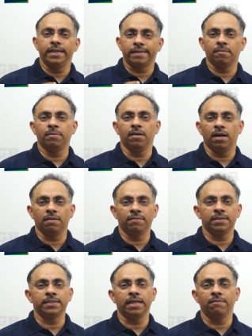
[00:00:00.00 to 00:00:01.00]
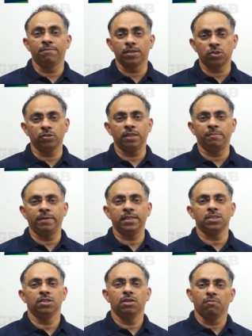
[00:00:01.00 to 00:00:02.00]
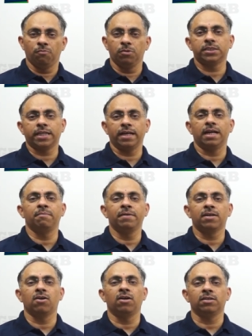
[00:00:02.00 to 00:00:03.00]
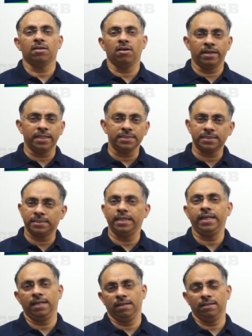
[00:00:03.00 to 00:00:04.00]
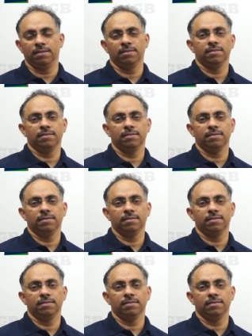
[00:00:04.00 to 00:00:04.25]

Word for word: it will be always a virtual image which cannot be caught on a screen.